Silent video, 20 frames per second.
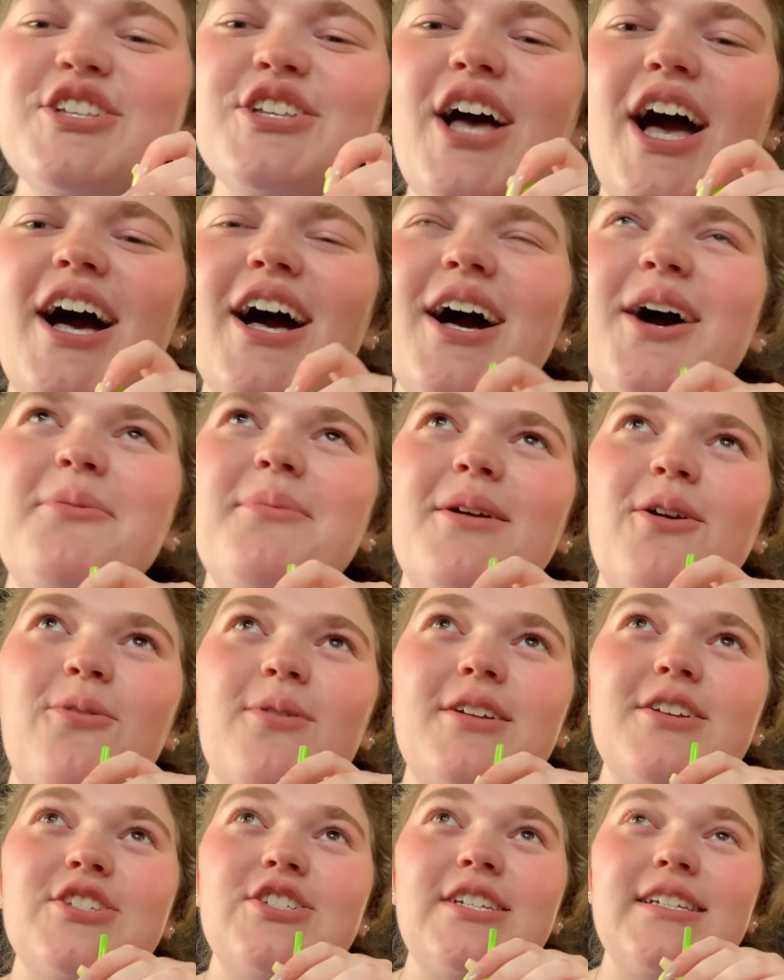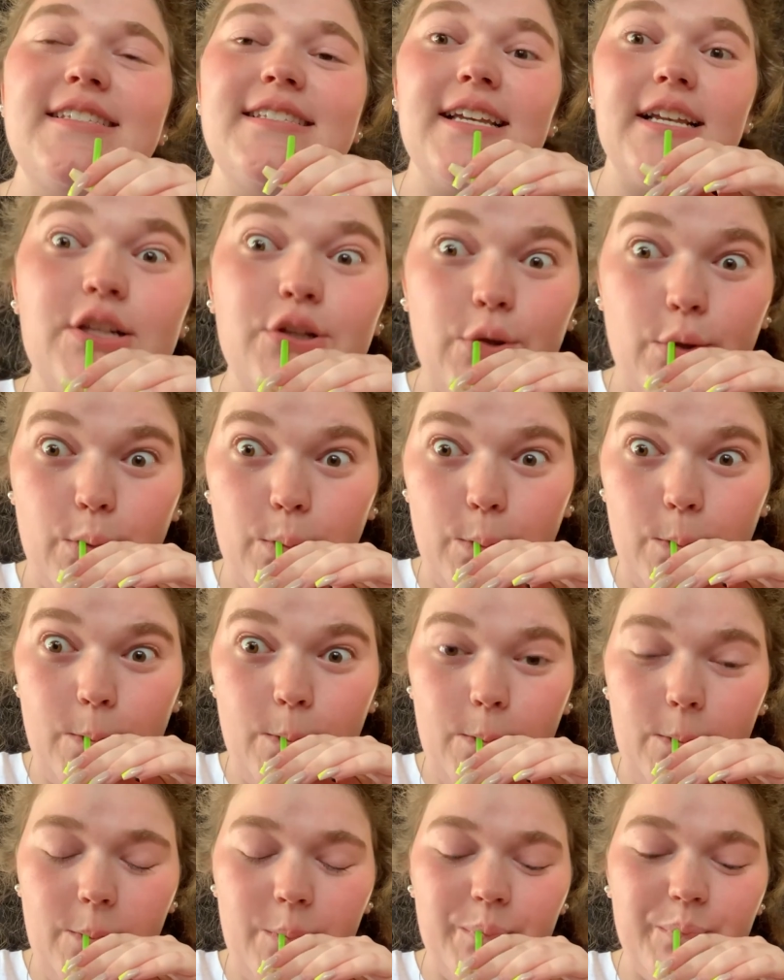Uh, we ordered cheese sticks
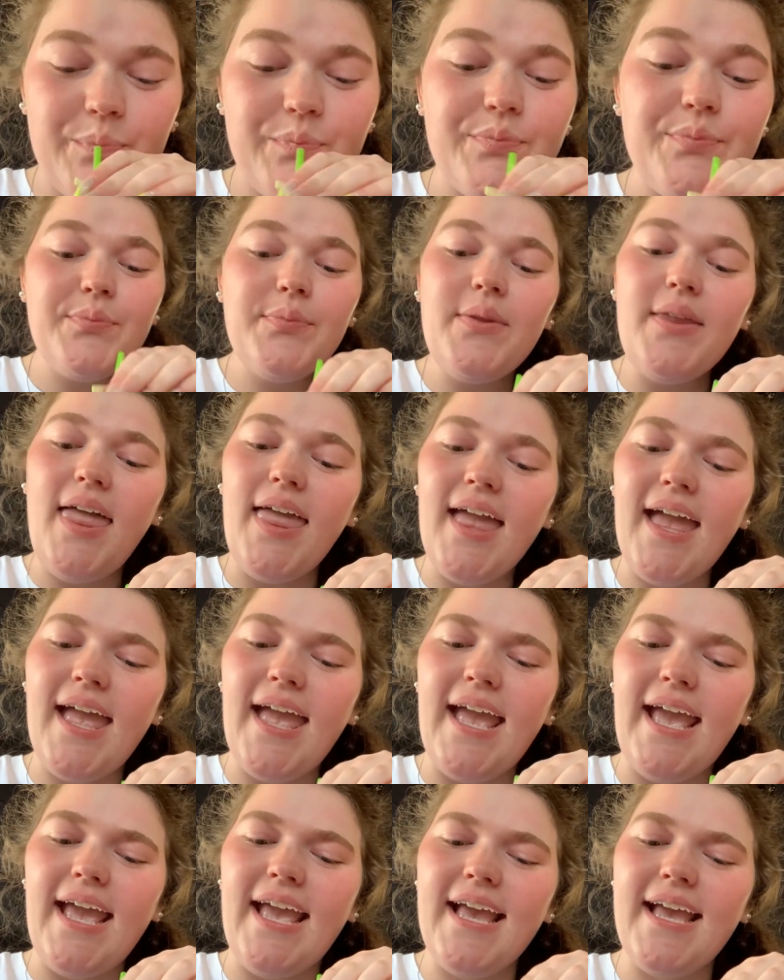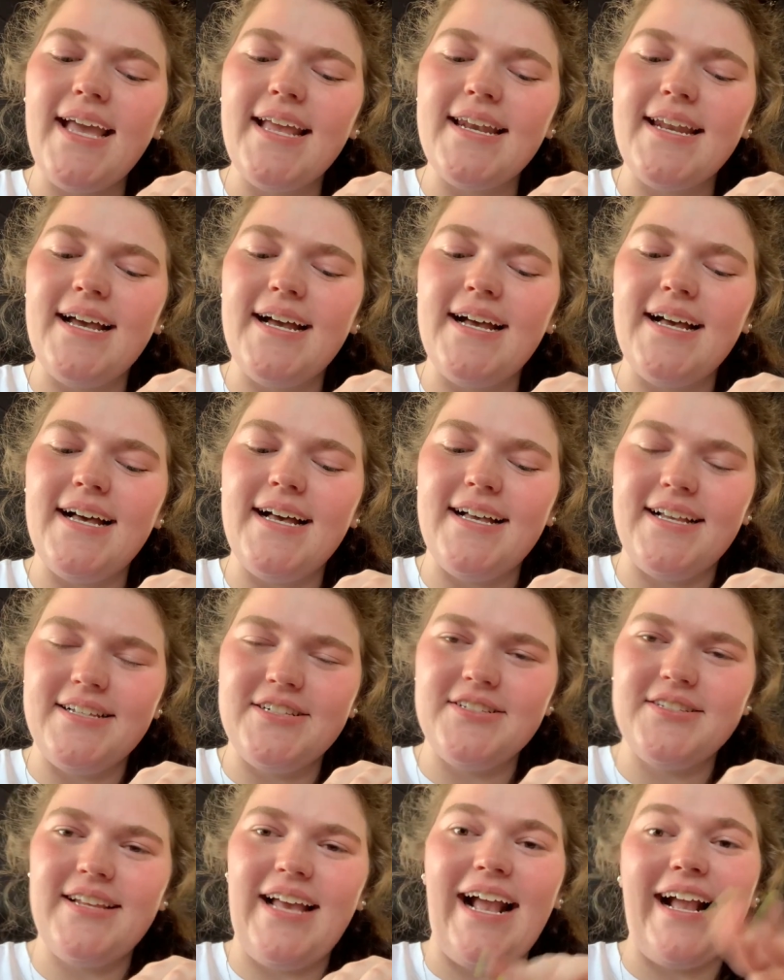and uh,
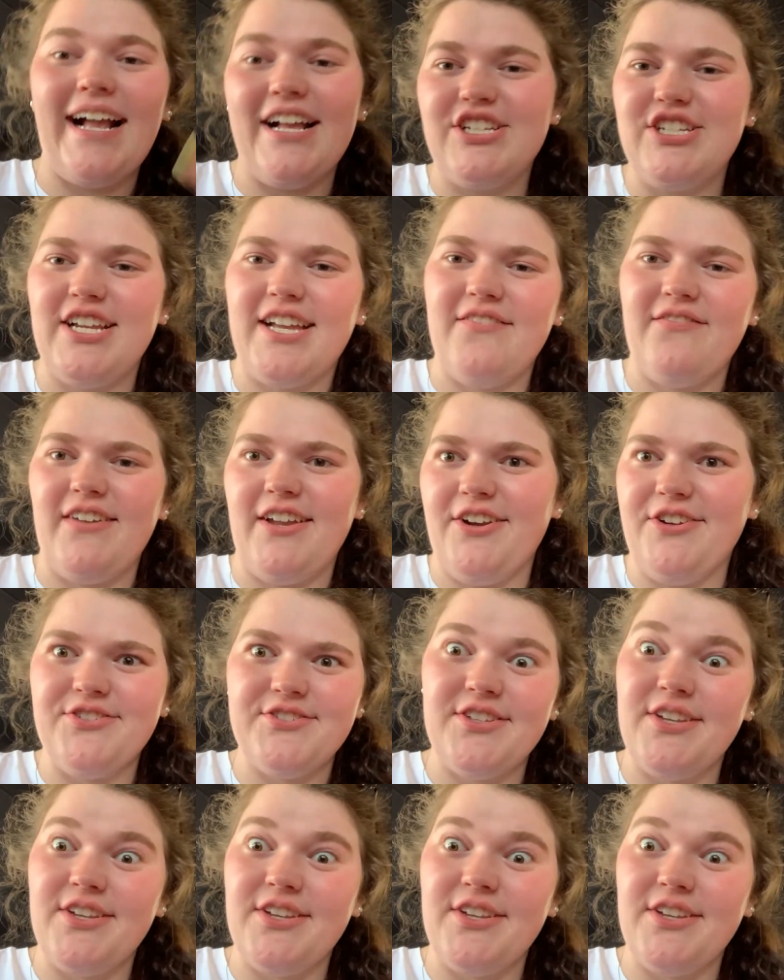I got chicken fingers.